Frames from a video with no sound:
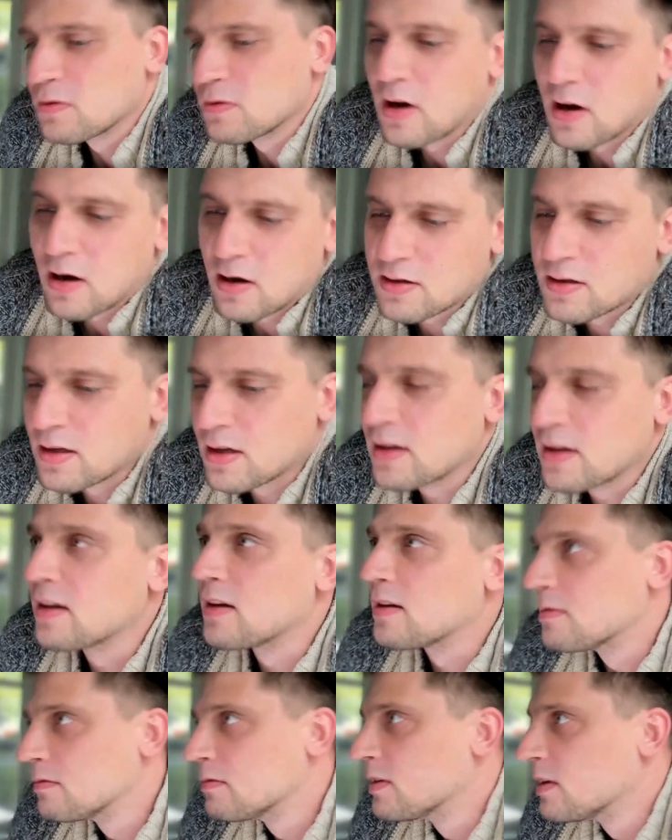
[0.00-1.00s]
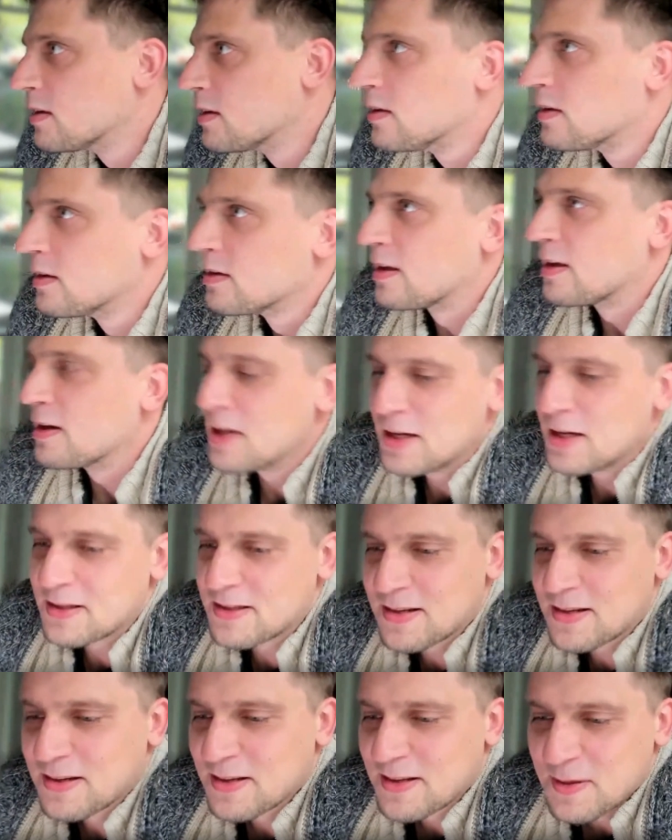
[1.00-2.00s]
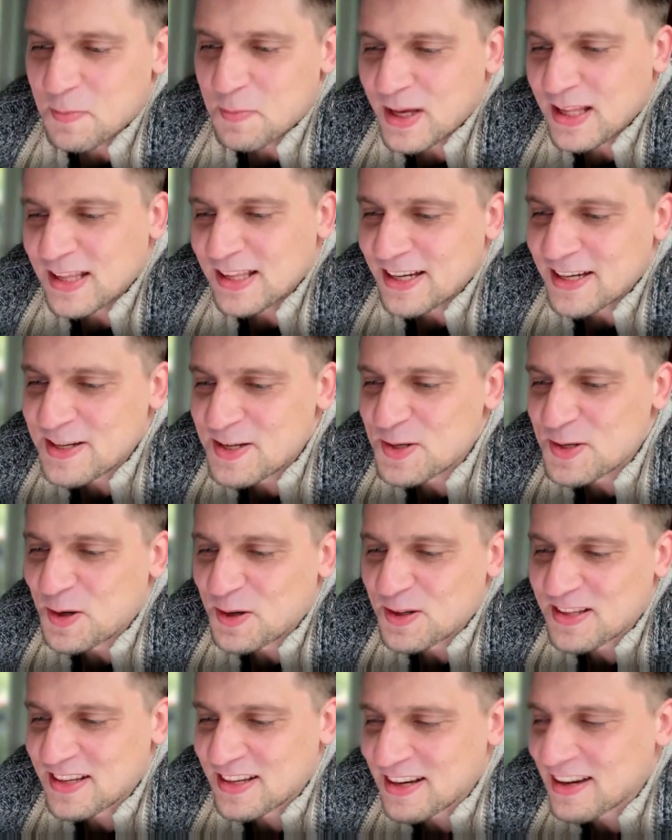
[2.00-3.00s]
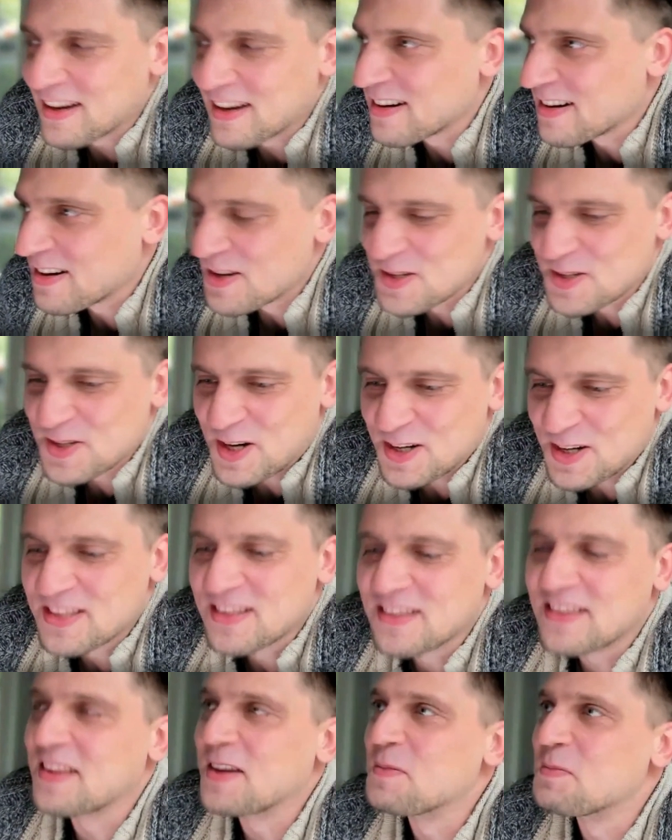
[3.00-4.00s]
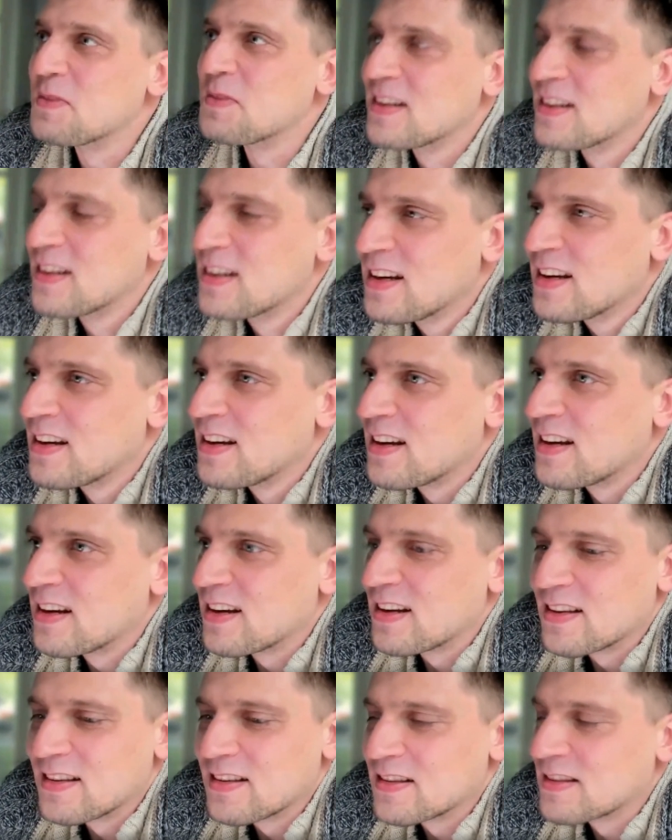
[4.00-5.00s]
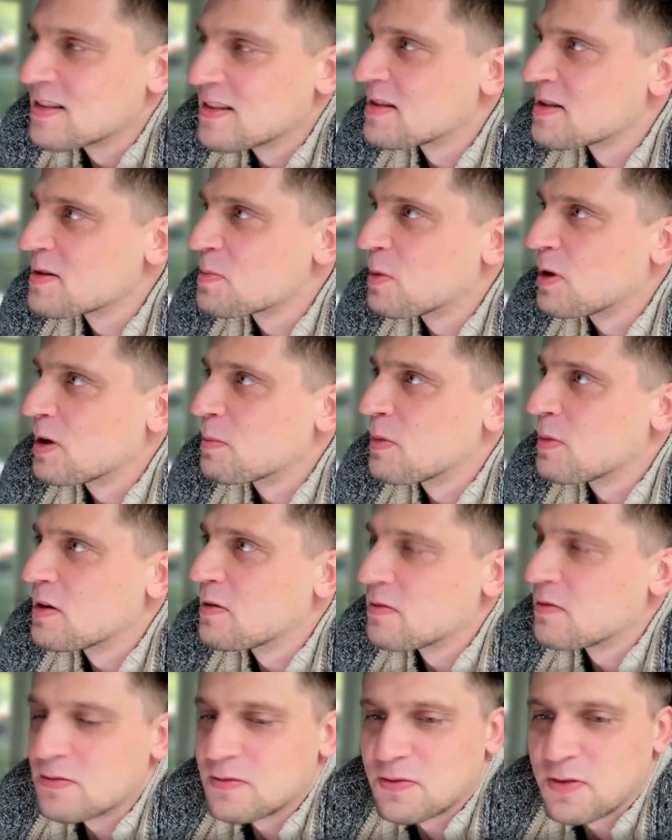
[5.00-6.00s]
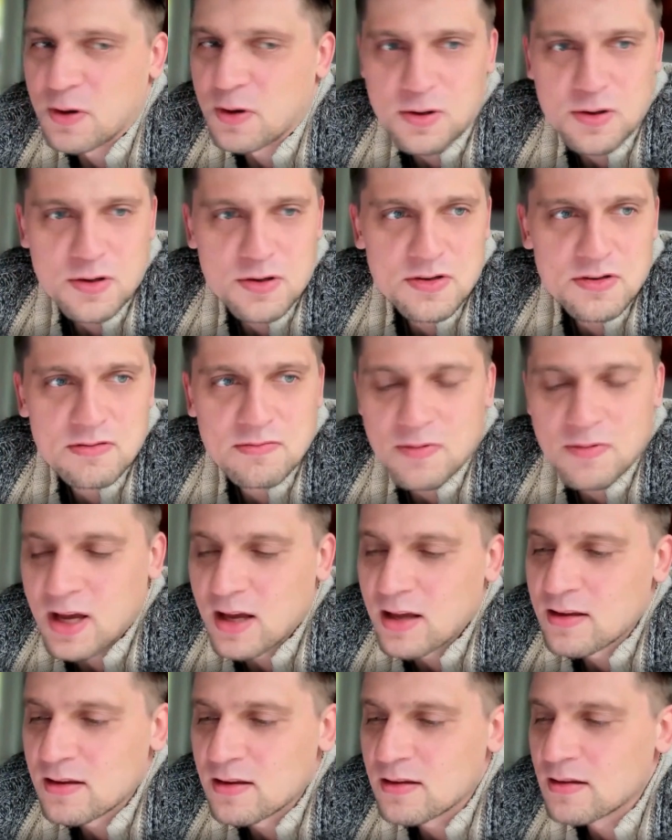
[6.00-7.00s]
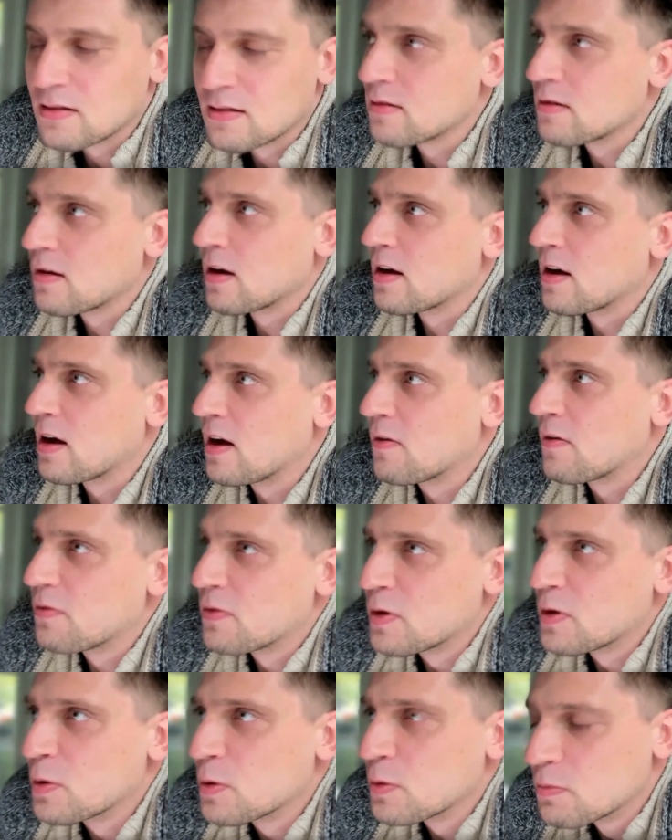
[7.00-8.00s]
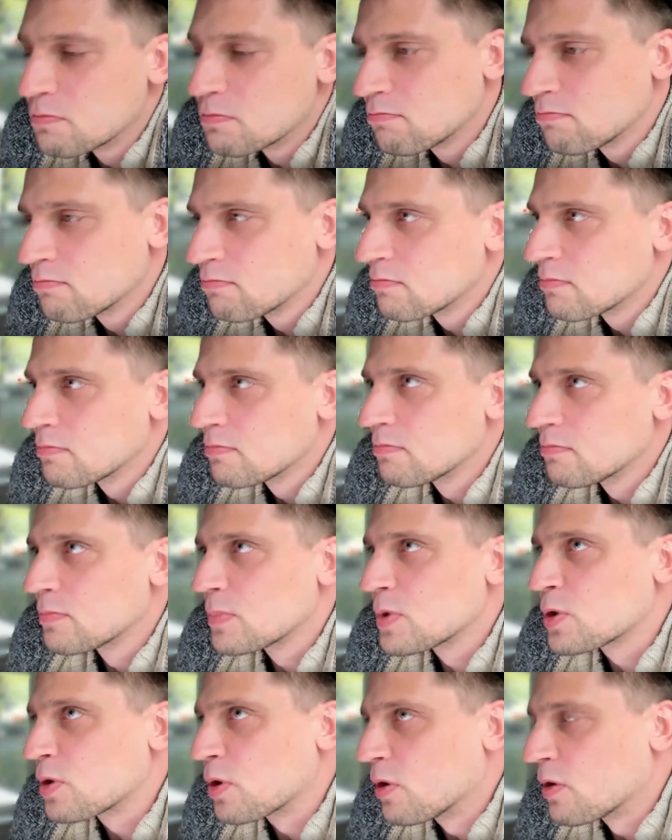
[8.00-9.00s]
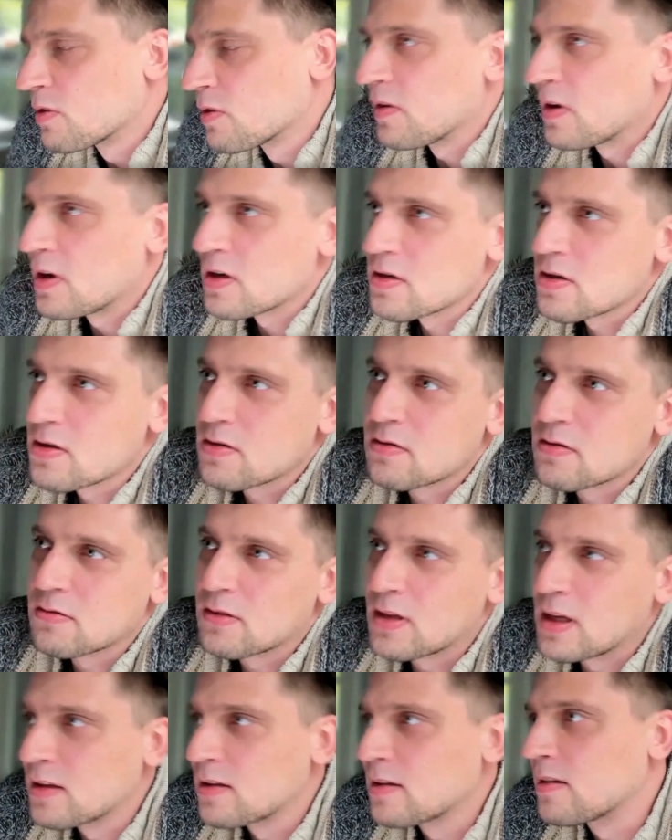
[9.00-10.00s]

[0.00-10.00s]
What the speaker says: Are they need buildings or they are constructing them? And this is my main focus. And I have few softwares that